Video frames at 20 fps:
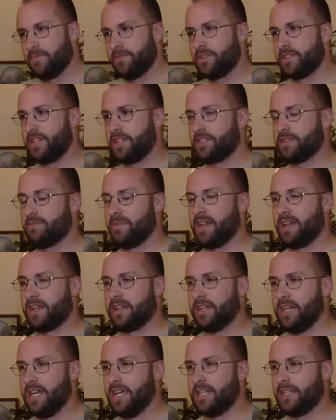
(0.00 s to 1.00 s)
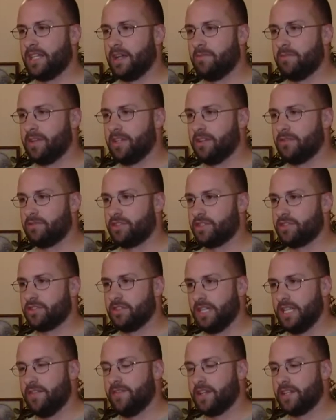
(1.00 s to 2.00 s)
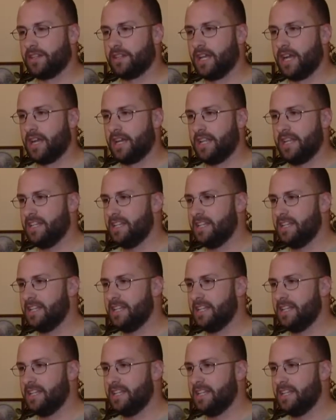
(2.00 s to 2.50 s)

sins of mankind that we don't just leave it at that.